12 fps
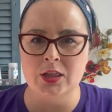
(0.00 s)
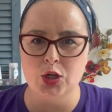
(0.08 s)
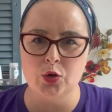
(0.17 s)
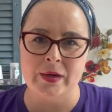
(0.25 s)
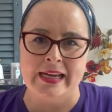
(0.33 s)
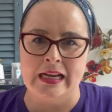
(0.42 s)
the
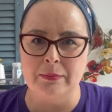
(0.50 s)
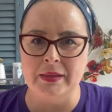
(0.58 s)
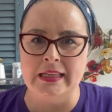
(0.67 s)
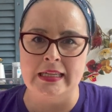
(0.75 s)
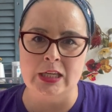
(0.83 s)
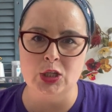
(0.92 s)
grand
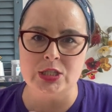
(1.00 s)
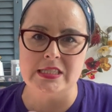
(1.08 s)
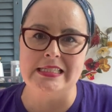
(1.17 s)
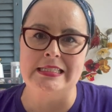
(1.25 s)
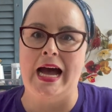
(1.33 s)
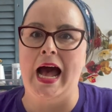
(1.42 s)
millennial
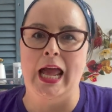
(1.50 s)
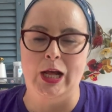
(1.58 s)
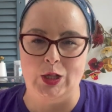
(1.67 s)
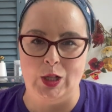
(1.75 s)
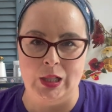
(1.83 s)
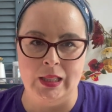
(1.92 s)

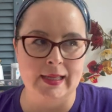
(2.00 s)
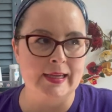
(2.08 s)
style.